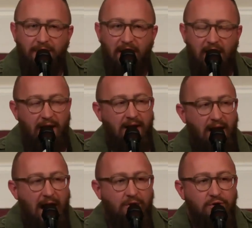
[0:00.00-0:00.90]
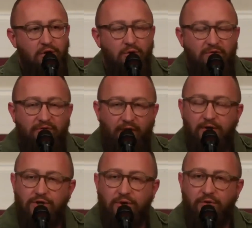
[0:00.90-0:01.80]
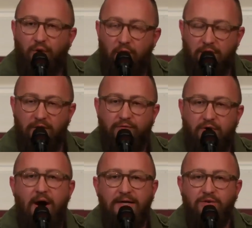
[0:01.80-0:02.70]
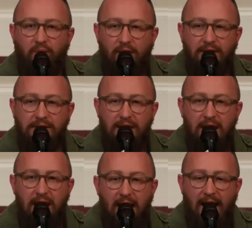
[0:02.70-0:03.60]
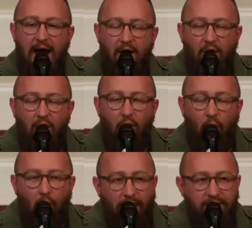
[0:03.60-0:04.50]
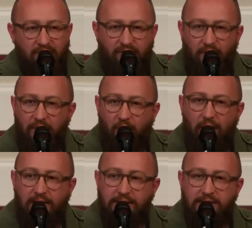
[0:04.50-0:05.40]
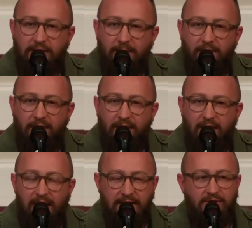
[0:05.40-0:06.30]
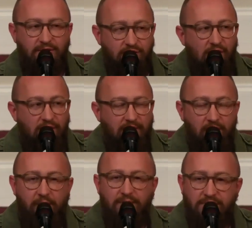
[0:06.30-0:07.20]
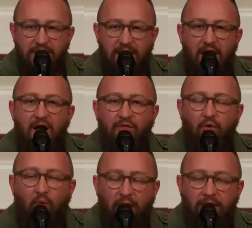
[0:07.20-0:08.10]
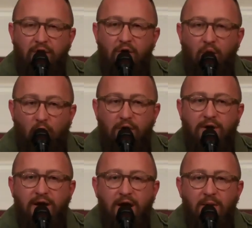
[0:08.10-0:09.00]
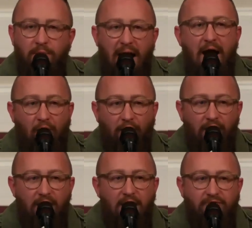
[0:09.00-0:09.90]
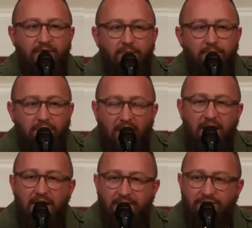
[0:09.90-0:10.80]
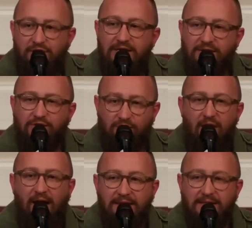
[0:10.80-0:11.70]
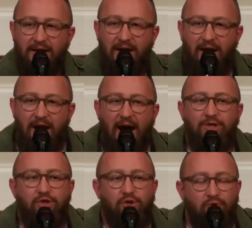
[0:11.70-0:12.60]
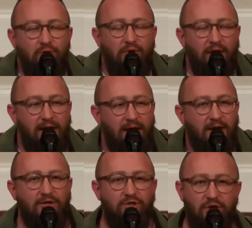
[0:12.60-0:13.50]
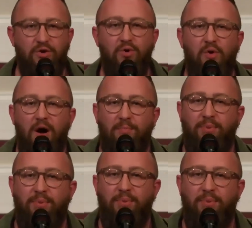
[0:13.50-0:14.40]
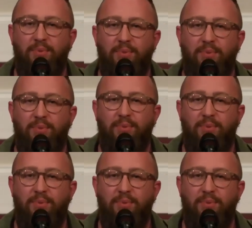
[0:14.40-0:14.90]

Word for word: and how universal the work of Christ was, and how wonderful it was. Hence the song that we would sing, The Wonder Working Power of the Blood of Jesus Christ. I truly do believe in it.